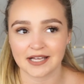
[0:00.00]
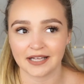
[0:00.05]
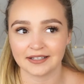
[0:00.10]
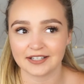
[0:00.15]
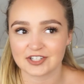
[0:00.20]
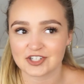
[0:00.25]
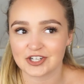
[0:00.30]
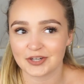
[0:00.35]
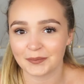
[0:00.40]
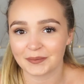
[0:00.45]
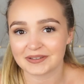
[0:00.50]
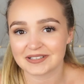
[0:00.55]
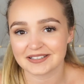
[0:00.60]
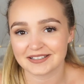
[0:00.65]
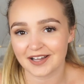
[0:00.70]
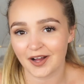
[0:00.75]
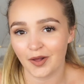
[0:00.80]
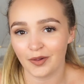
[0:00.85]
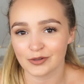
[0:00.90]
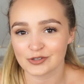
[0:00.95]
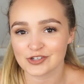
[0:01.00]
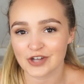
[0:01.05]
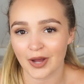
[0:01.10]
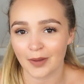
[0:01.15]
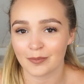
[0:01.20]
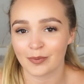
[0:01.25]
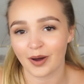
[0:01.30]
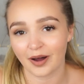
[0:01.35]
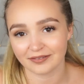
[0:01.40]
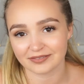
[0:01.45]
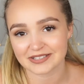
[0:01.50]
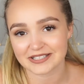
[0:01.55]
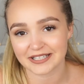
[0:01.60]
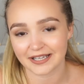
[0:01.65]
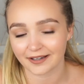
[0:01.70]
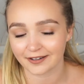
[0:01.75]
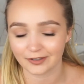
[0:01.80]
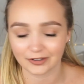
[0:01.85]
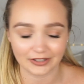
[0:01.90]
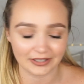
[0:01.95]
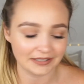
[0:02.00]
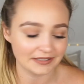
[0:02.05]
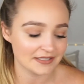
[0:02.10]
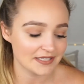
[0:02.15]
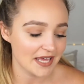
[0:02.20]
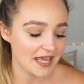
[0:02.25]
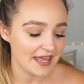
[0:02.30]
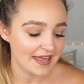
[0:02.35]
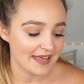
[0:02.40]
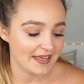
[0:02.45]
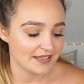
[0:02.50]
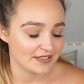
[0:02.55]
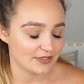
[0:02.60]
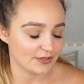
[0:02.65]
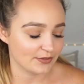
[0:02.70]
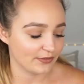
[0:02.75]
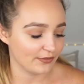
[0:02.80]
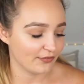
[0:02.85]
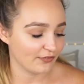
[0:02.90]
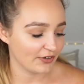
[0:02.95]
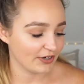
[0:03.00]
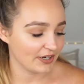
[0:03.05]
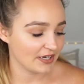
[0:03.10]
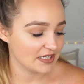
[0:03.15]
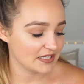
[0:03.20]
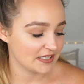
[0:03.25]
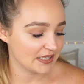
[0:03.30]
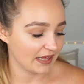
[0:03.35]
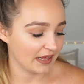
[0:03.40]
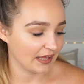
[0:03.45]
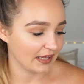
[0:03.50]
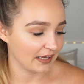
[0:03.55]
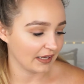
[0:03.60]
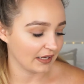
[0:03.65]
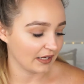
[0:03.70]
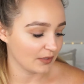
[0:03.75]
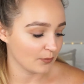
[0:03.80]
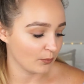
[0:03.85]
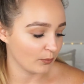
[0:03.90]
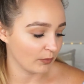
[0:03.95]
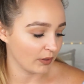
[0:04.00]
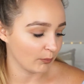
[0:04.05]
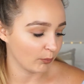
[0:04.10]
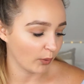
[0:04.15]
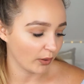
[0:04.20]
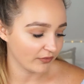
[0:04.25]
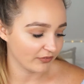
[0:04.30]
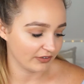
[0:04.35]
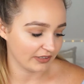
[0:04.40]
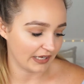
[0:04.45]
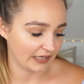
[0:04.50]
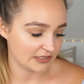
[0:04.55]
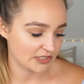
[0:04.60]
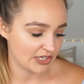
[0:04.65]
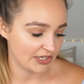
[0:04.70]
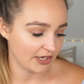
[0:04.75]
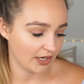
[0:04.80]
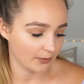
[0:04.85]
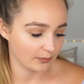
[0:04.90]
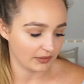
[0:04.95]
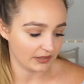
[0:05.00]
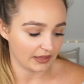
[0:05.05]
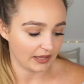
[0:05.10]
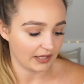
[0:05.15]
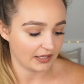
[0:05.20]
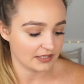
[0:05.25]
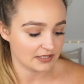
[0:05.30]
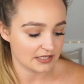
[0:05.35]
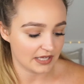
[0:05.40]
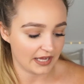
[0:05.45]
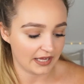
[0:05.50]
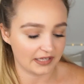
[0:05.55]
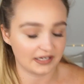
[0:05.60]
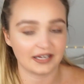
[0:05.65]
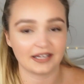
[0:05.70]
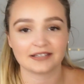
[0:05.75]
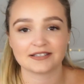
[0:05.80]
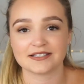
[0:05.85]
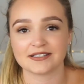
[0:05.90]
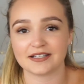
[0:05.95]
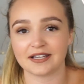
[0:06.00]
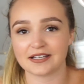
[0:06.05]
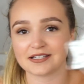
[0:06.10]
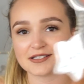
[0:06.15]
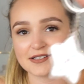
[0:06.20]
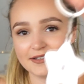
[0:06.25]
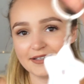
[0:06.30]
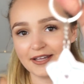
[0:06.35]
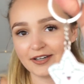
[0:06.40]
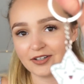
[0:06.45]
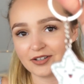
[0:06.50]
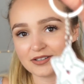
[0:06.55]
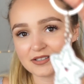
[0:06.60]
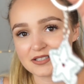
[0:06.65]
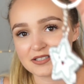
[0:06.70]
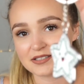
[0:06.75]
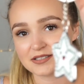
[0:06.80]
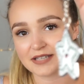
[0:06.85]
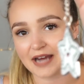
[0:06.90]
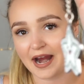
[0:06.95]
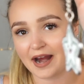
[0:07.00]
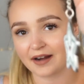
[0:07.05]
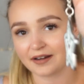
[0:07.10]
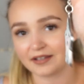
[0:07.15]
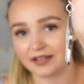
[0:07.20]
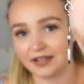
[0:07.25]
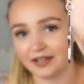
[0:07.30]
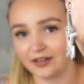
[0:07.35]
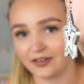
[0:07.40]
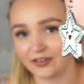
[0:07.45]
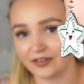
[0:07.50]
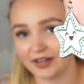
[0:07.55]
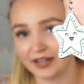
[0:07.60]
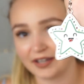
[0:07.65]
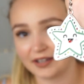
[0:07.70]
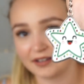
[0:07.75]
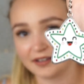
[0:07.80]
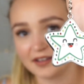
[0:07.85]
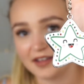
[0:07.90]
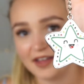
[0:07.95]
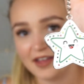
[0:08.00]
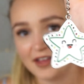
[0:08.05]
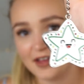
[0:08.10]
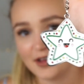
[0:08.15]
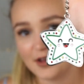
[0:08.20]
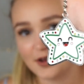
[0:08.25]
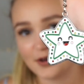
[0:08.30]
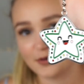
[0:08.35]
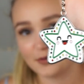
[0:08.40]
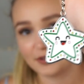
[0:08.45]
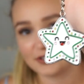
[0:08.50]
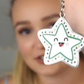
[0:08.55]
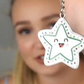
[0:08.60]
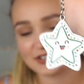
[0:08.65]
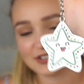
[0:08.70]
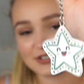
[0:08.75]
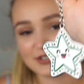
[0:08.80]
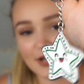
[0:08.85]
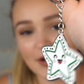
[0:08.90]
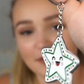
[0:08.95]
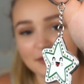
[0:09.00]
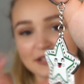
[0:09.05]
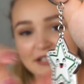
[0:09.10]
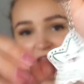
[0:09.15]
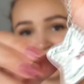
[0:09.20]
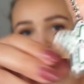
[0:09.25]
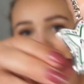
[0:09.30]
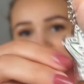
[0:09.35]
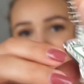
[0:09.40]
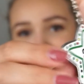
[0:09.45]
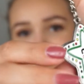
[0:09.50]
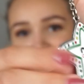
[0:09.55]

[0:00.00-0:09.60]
I literally wanted the whole shop, but obviously I couldn't. So the first thing, my boyfriend actually got me this, and it's this little star keyring, which is so cute.